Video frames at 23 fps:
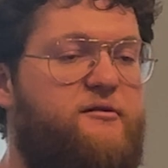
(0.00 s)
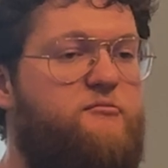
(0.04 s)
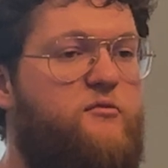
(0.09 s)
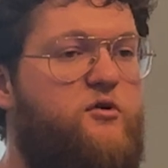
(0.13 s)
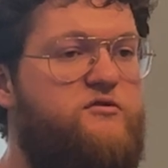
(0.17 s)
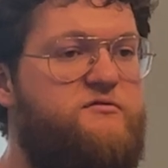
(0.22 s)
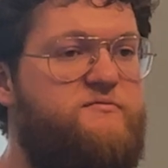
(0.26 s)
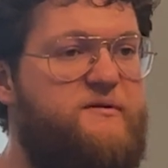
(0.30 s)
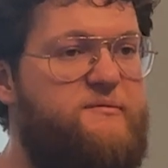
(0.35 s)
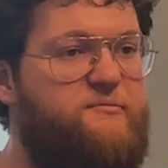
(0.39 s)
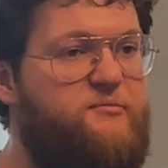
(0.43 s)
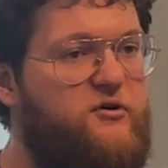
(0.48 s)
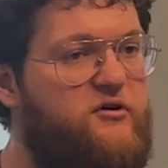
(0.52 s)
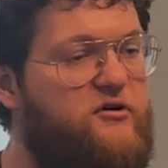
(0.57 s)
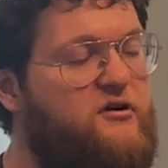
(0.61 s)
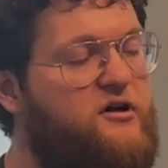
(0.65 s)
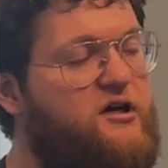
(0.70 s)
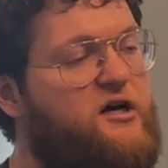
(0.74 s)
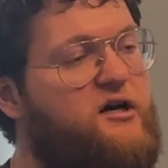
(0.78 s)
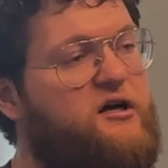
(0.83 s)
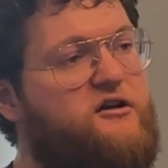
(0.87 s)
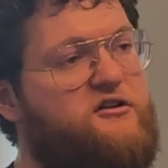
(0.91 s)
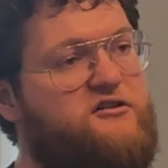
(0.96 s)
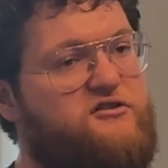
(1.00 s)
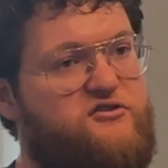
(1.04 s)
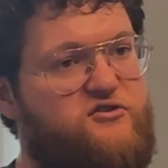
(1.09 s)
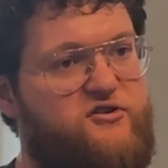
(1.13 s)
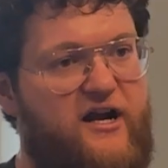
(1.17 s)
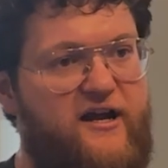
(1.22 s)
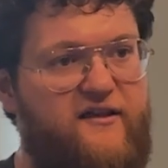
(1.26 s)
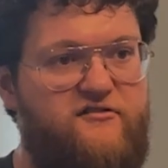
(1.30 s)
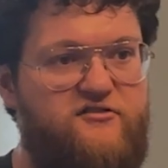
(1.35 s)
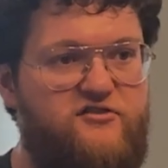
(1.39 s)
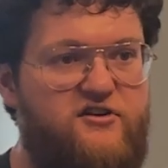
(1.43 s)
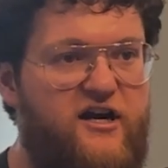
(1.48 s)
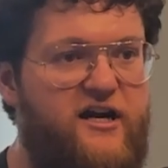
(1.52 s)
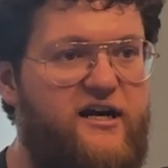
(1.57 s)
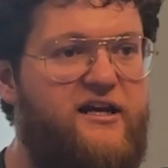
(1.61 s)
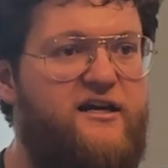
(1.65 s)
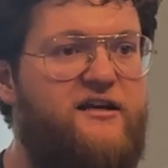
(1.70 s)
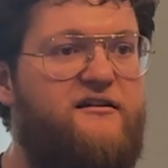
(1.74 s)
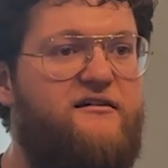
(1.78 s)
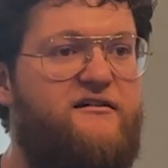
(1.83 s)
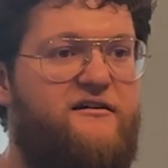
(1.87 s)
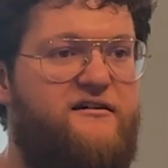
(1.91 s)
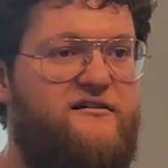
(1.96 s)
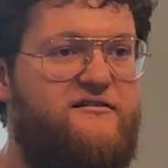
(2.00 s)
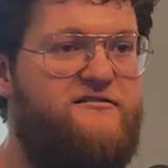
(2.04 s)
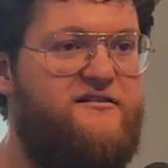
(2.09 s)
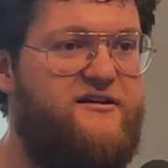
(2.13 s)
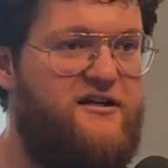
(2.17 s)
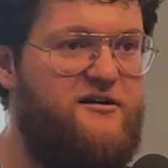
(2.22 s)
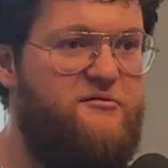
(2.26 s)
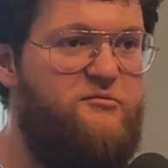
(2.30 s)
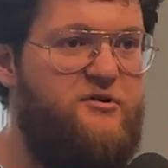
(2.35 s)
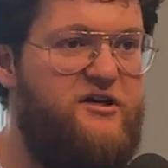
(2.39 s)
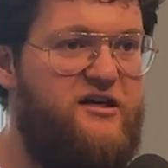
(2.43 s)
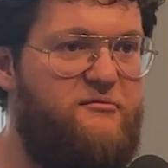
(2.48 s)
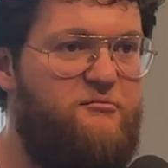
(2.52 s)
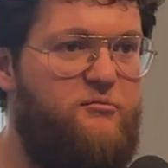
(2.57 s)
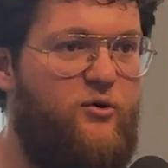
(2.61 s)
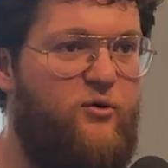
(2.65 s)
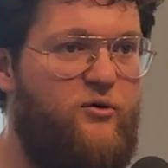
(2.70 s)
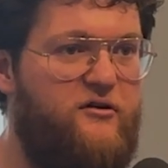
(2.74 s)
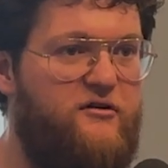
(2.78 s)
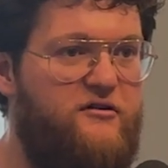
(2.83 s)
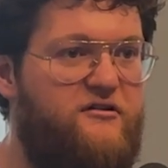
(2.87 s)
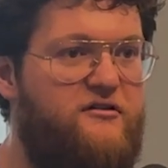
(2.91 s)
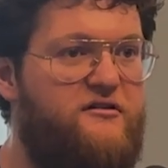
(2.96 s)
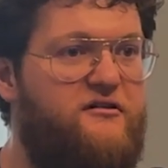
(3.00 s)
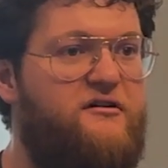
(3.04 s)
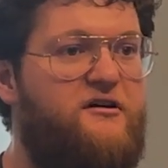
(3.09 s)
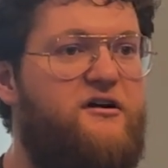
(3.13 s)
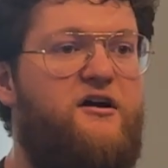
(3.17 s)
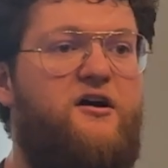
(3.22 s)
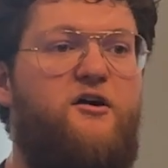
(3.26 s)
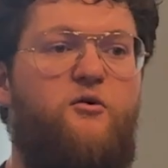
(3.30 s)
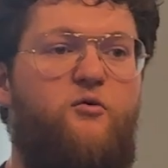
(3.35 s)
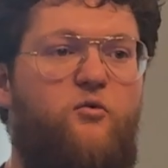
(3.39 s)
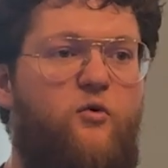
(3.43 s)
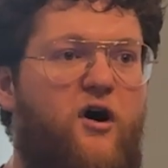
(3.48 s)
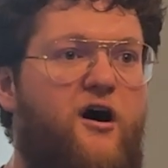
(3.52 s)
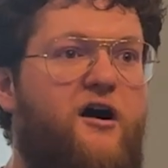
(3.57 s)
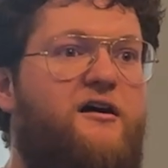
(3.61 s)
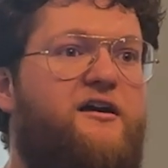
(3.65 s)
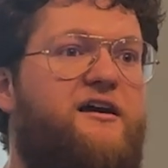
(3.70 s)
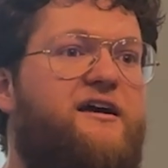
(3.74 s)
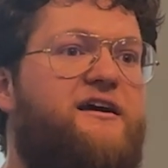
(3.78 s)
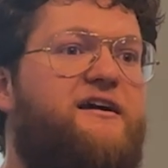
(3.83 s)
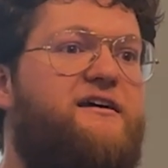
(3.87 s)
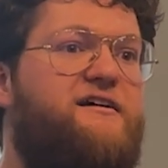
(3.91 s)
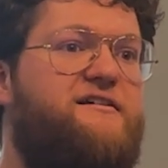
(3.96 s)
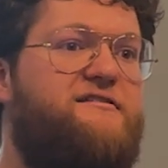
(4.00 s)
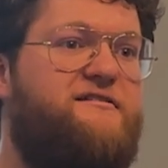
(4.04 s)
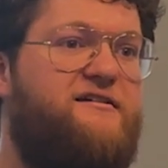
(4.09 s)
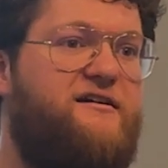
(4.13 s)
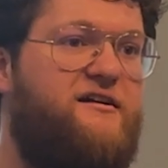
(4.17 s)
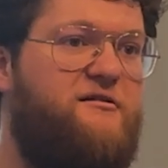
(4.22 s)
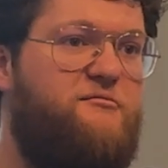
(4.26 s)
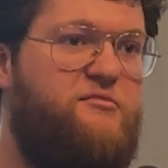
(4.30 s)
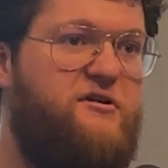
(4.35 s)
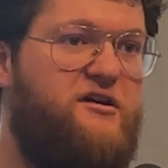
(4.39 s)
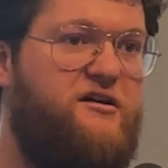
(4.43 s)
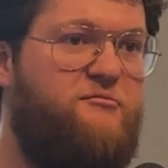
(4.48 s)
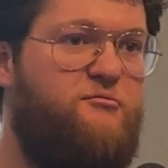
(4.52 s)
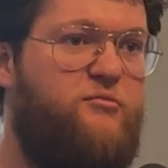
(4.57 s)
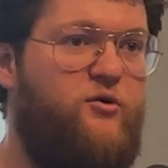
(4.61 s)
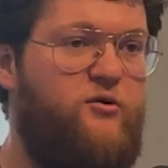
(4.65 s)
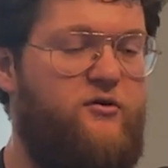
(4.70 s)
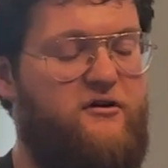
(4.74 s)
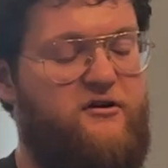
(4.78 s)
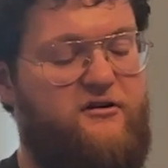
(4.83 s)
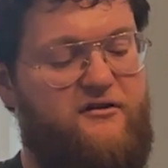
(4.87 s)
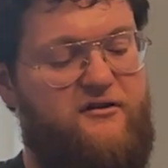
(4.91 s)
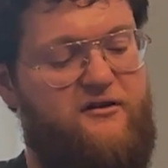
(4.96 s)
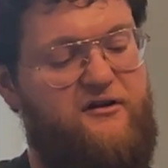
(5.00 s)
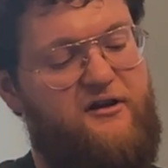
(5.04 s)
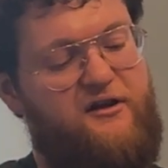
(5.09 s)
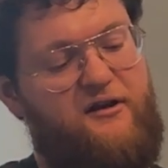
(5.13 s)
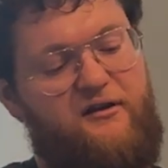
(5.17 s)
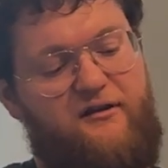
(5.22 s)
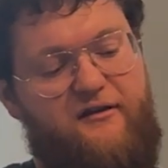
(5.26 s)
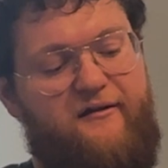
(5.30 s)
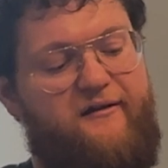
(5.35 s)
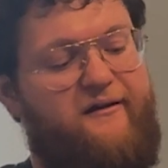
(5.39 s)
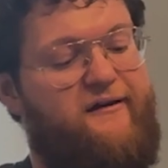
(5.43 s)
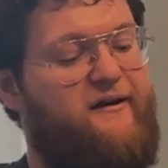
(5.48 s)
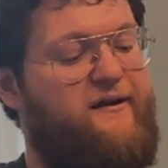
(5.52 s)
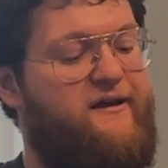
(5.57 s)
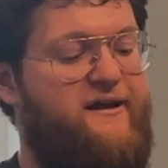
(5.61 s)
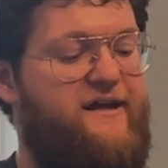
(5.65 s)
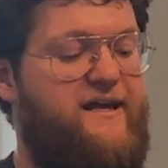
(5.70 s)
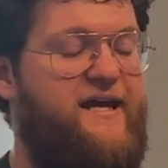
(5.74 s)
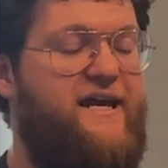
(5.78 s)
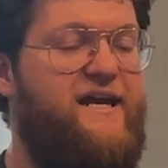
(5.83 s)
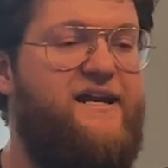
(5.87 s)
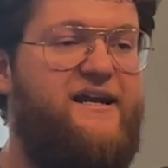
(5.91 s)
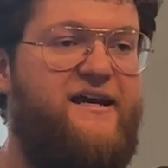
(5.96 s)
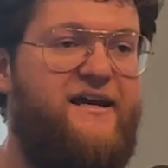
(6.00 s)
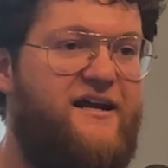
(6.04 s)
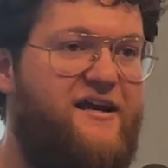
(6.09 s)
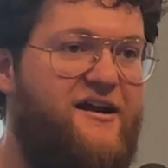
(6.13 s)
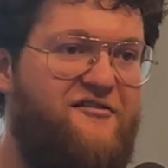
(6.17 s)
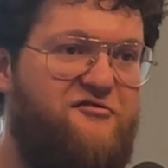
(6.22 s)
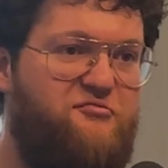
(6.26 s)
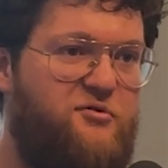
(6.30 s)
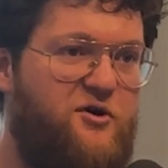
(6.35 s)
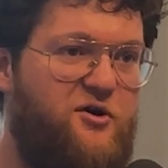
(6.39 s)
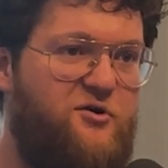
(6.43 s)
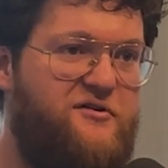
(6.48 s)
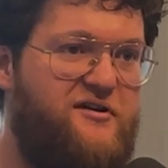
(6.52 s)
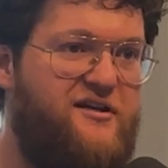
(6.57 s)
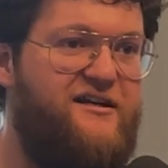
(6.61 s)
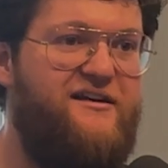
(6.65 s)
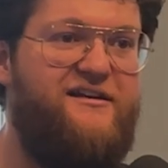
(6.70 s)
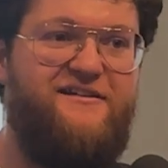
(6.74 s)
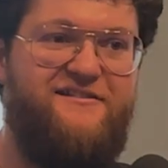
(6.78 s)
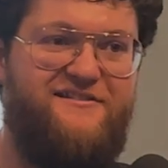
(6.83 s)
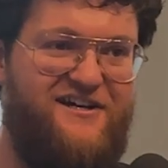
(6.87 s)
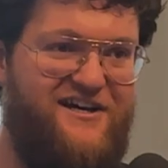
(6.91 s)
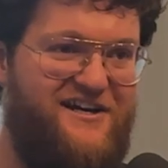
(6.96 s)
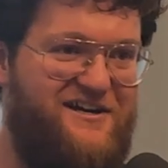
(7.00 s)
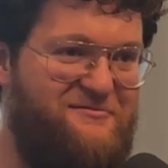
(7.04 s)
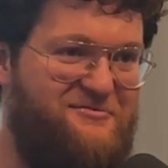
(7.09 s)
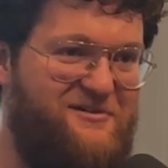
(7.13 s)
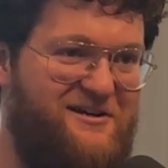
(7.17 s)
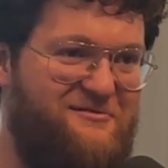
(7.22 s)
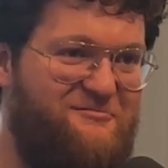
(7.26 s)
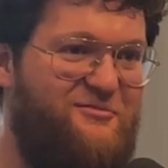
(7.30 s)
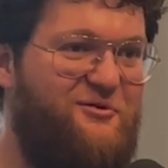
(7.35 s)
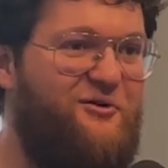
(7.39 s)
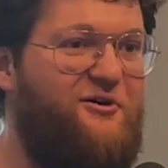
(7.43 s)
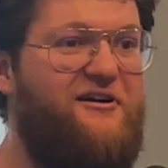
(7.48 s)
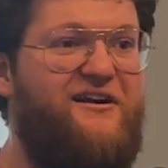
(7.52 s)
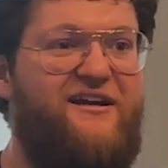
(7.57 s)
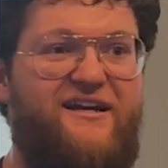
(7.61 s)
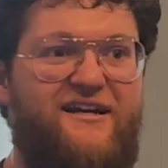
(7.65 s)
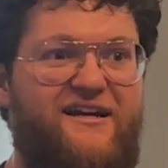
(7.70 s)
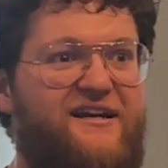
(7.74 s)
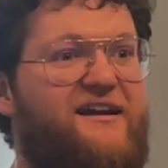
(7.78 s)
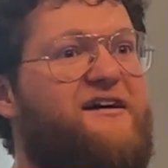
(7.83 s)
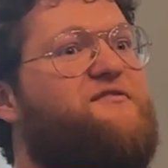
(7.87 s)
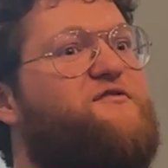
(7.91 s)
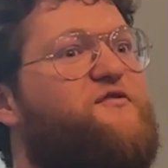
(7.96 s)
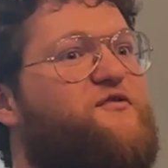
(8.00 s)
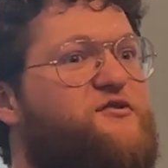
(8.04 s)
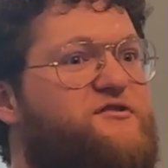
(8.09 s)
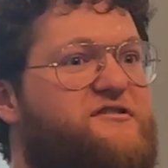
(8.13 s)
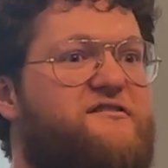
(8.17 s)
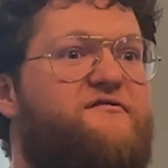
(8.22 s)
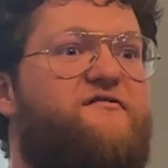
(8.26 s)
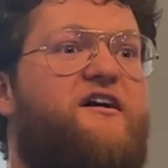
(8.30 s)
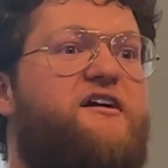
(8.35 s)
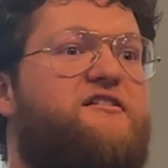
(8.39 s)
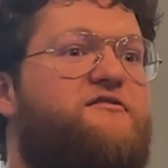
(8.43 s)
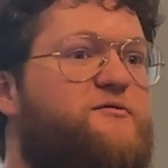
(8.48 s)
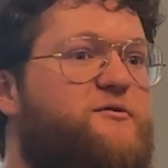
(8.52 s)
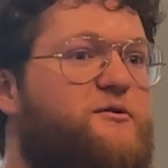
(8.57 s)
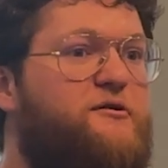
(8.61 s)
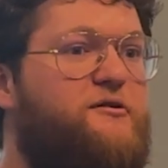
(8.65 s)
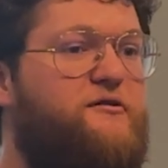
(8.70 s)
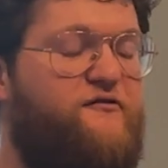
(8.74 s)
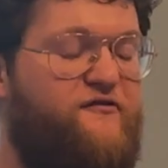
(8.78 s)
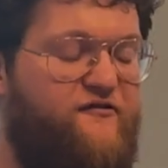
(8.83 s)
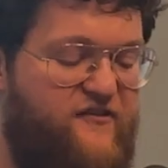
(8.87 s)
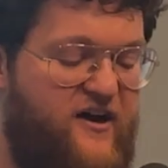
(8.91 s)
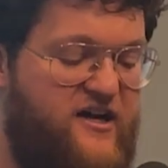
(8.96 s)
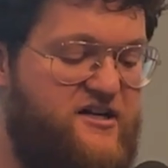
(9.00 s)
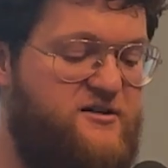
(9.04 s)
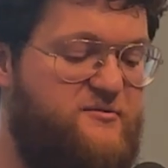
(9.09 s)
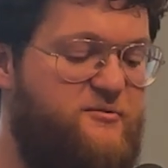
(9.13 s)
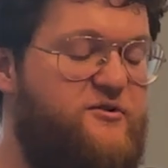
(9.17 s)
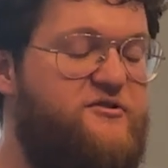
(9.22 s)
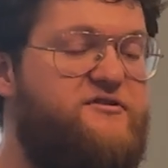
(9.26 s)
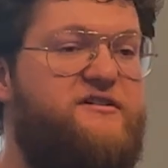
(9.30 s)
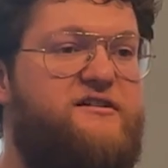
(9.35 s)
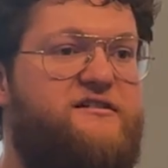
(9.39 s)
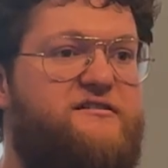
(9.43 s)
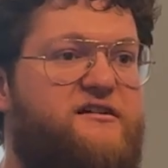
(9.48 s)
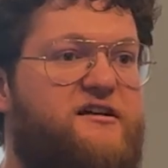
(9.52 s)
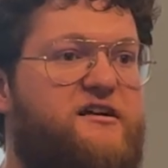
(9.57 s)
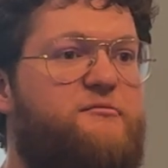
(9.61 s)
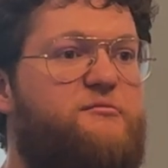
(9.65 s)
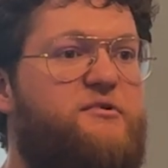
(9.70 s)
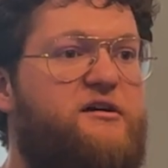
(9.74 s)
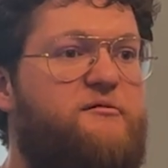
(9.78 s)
most people, strength training is going to be important. Walking is going to be important. Eating enough protein is going to be important. Eating enough fruits and vegetables is going to be